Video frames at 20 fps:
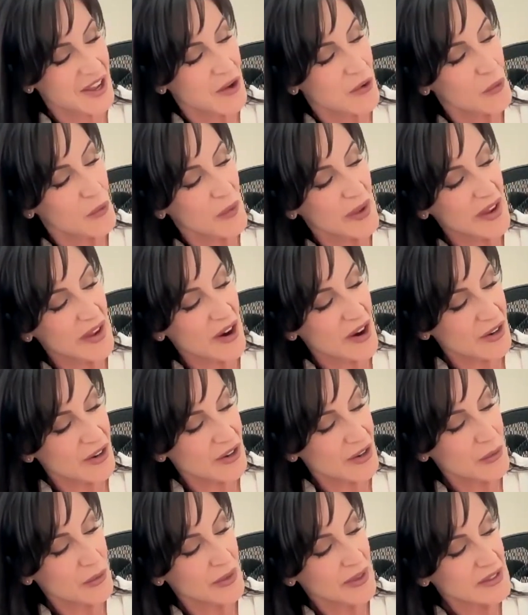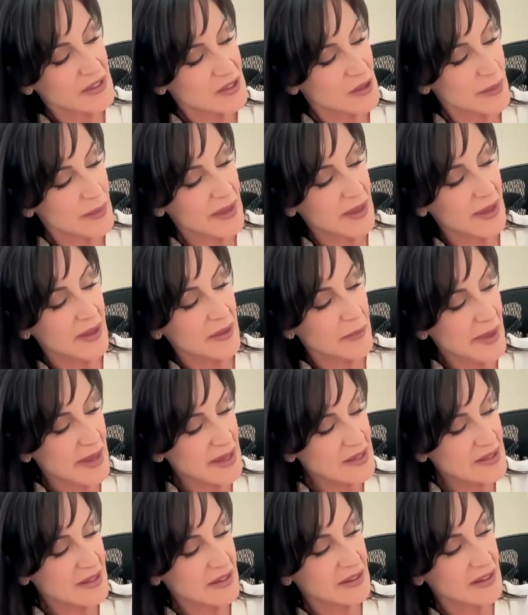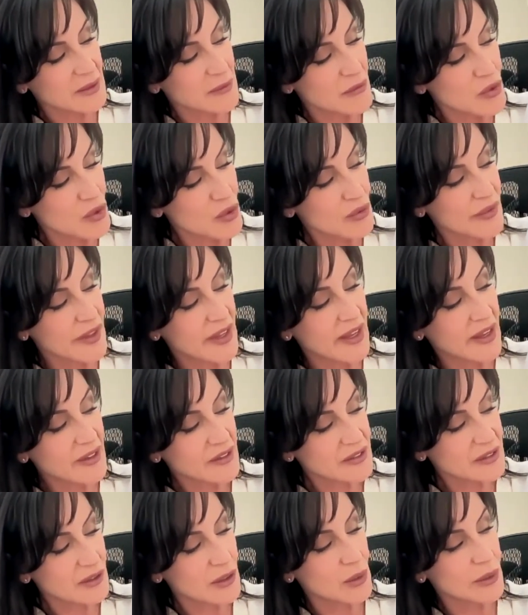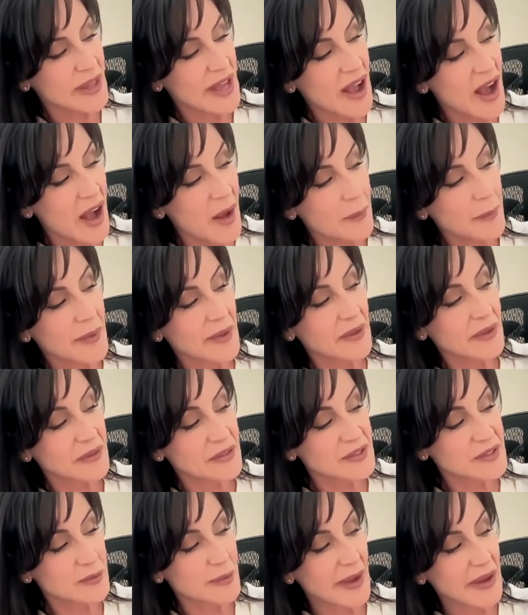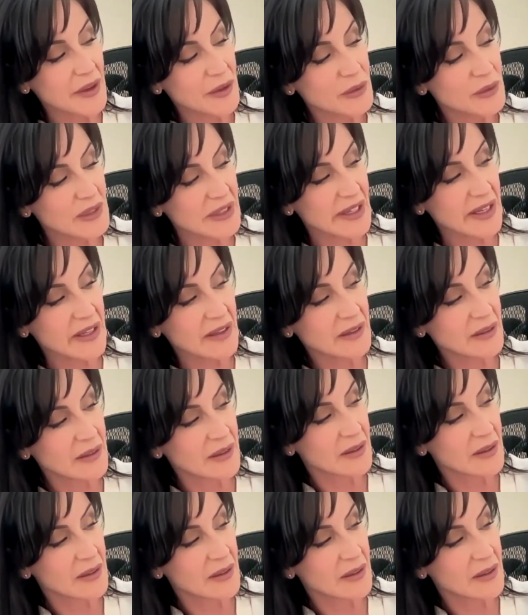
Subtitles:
we are going to be basically moving slowly up, spiraling